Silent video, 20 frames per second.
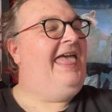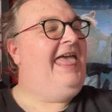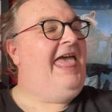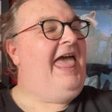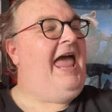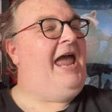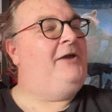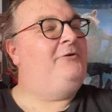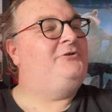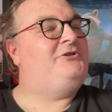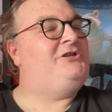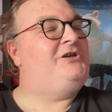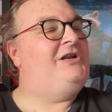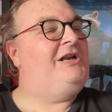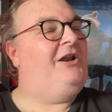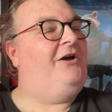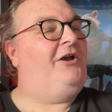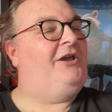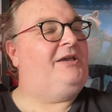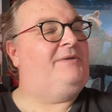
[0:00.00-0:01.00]
How do you
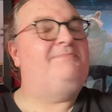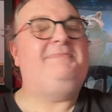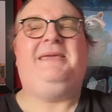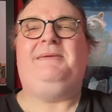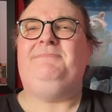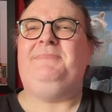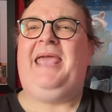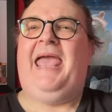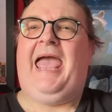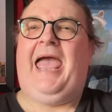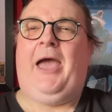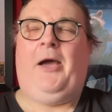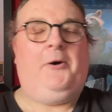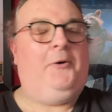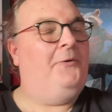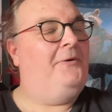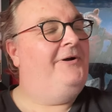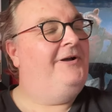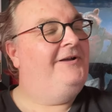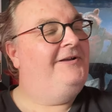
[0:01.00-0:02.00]
like me,
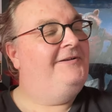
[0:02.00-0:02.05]
meow?